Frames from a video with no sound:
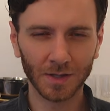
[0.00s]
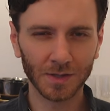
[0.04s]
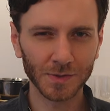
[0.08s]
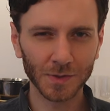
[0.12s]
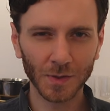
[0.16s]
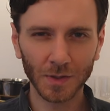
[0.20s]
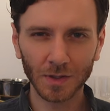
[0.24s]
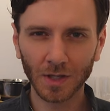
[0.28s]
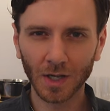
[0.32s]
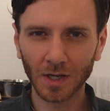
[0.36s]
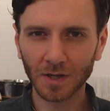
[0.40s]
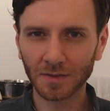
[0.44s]

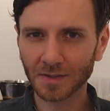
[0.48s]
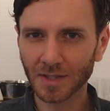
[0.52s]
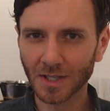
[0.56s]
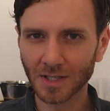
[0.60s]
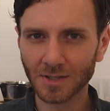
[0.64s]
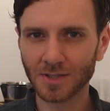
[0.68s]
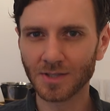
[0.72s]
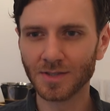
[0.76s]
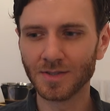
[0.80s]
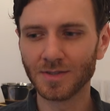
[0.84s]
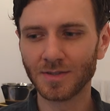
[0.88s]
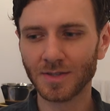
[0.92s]
also a lot of
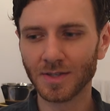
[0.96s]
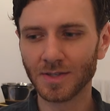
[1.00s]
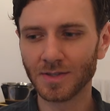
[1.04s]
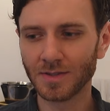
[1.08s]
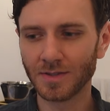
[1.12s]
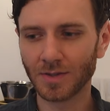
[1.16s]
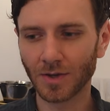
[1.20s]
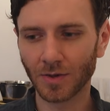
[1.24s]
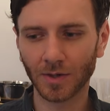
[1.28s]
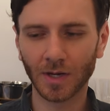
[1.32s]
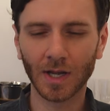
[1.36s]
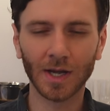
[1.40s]
kitchens
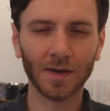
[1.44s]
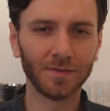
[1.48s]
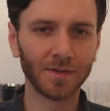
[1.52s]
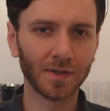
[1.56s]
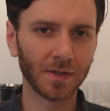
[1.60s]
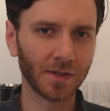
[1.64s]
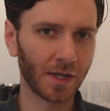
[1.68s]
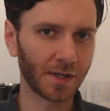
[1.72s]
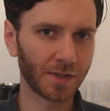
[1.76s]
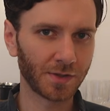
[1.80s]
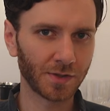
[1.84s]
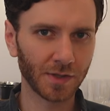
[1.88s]
just don't have
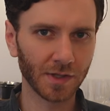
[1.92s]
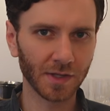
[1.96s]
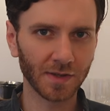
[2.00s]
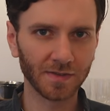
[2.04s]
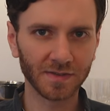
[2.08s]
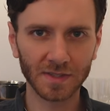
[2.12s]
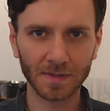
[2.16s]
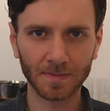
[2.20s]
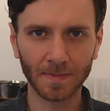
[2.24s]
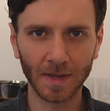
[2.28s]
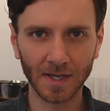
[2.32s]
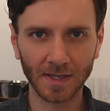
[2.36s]
the luxury
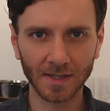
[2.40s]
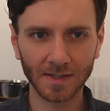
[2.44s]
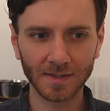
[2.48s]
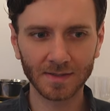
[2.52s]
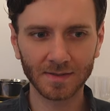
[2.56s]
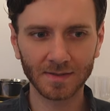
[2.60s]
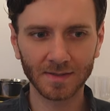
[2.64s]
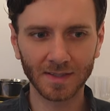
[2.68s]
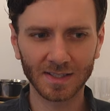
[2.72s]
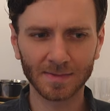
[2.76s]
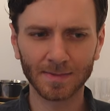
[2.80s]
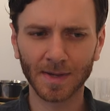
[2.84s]
of
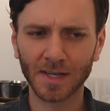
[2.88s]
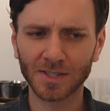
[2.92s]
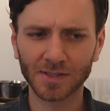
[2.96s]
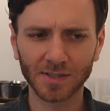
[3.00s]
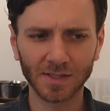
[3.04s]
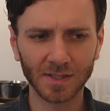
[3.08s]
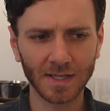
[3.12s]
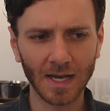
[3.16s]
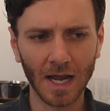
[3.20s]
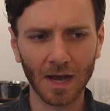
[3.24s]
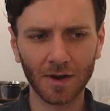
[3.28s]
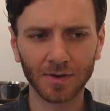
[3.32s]
space,
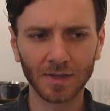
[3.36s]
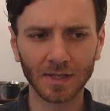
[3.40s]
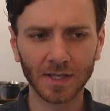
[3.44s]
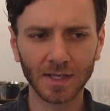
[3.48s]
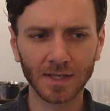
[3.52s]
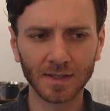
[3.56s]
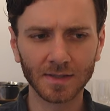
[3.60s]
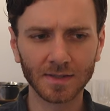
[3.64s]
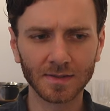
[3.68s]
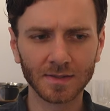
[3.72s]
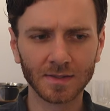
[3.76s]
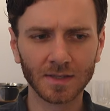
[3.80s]
especially
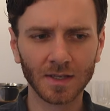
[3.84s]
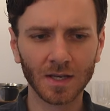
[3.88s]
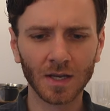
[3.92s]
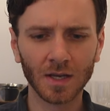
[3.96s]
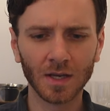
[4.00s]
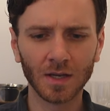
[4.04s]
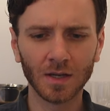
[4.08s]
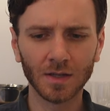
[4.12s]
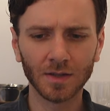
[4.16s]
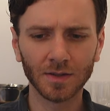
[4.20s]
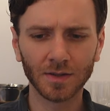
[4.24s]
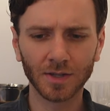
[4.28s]
nowadays.
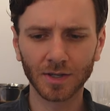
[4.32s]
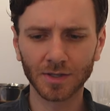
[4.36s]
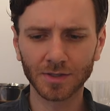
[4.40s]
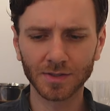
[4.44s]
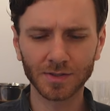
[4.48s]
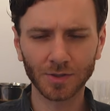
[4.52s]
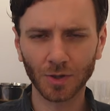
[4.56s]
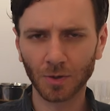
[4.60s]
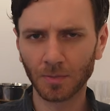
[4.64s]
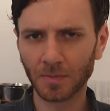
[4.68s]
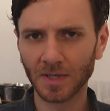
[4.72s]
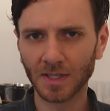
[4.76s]
There are
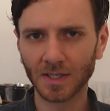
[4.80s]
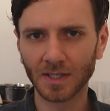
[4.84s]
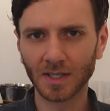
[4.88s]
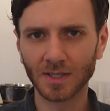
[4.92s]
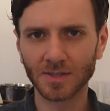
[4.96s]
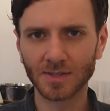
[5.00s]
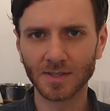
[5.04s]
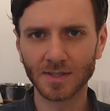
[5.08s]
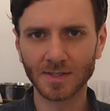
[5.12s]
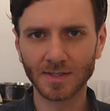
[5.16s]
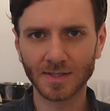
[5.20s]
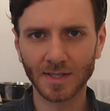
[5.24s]
so many
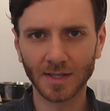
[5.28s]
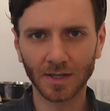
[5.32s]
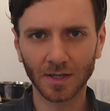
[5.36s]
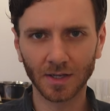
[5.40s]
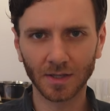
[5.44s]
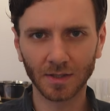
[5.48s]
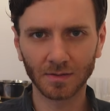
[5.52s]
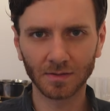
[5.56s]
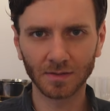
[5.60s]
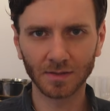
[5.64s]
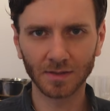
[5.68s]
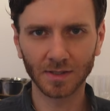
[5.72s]
kitchens that
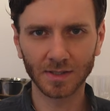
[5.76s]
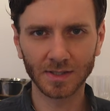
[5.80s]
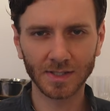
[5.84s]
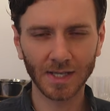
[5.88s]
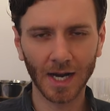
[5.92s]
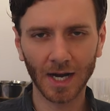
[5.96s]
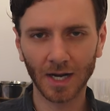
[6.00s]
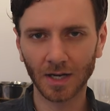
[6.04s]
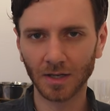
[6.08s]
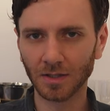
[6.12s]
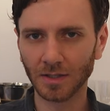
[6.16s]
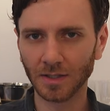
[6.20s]
are
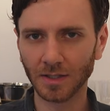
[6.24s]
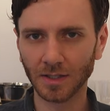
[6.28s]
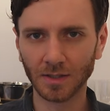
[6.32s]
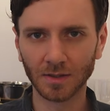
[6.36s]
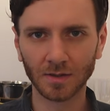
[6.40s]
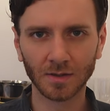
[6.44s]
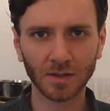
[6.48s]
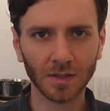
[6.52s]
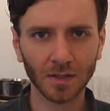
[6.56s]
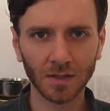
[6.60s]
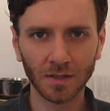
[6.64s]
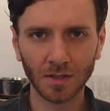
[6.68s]

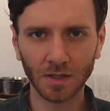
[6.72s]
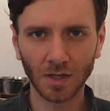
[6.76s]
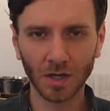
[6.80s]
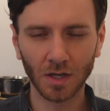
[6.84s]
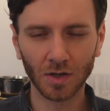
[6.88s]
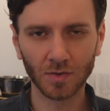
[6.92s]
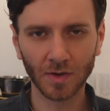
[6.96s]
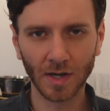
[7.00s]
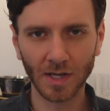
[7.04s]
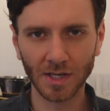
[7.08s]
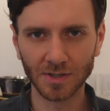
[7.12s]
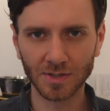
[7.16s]
entirely
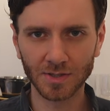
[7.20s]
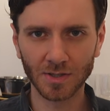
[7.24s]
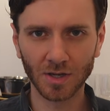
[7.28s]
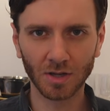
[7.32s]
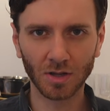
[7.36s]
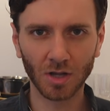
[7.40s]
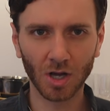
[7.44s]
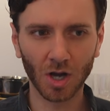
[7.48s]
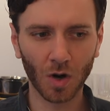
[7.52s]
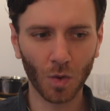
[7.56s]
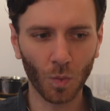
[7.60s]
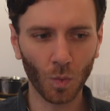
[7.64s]
arranged
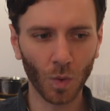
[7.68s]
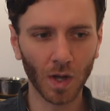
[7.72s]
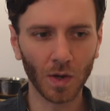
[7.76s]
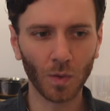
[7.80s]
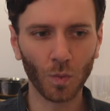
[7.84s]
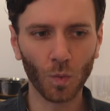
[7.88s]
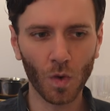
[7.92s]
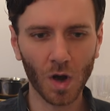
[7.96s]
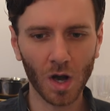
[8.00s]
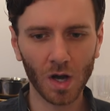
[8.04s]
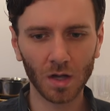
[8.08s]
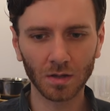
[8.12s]
along
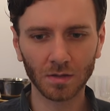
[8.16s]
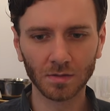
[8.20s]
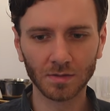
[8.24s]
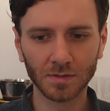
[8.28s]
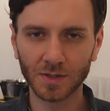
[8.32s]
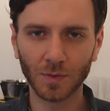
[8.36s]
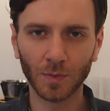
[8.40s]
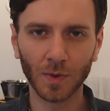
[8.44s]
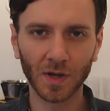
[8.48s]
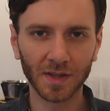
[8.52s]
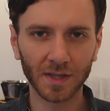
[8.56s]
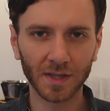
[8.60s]
one wall. So while